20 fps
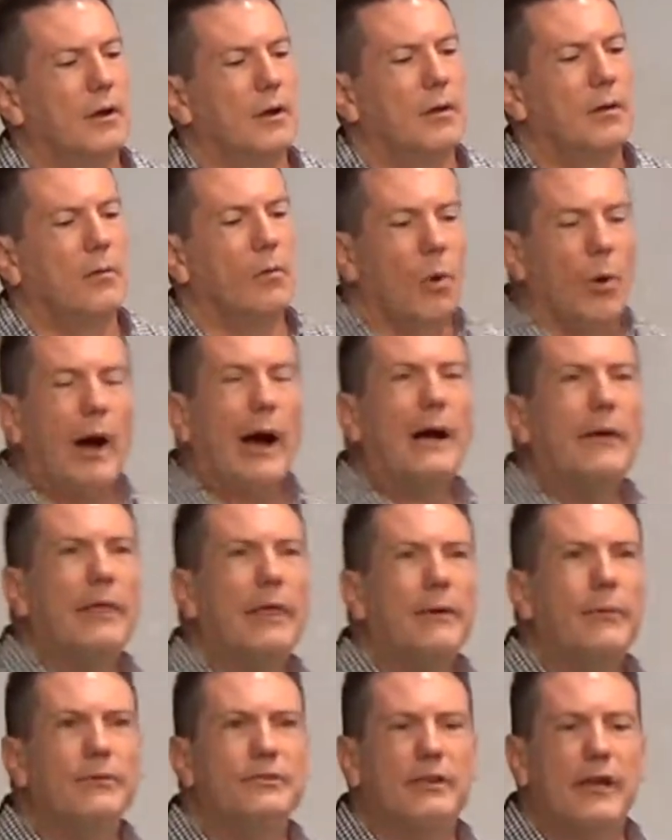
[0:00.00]
While
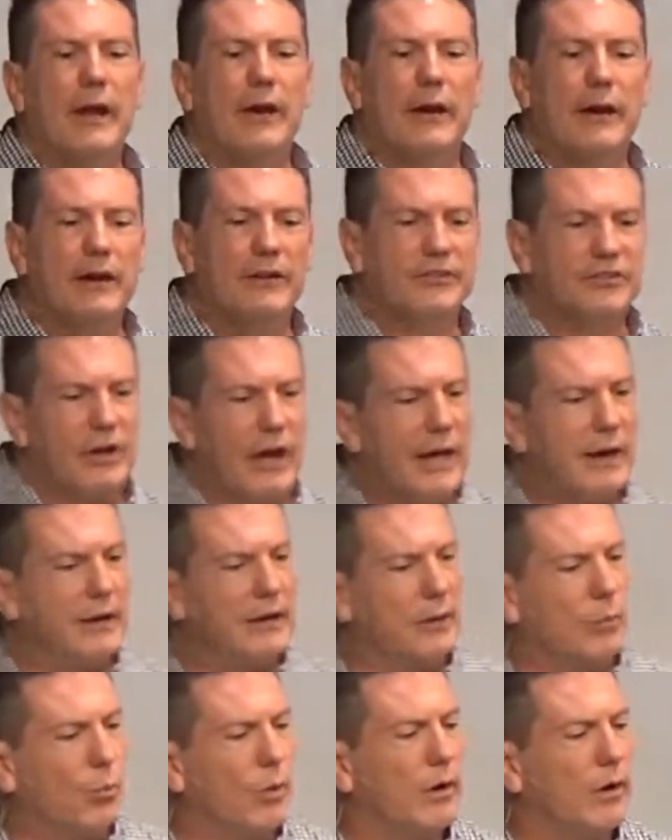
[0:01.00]
he was there, he decided
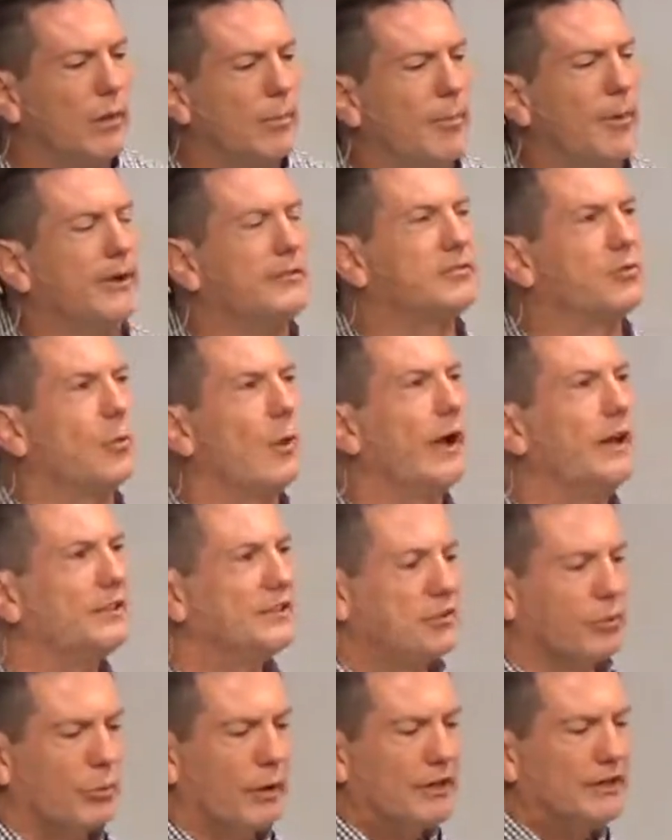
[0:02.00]
that one of the best ways
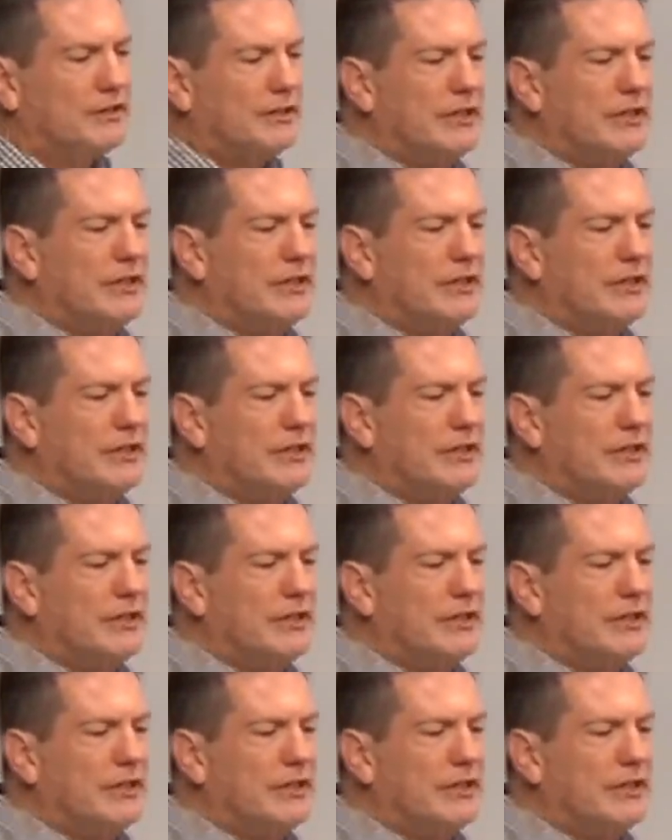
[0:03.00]
to reach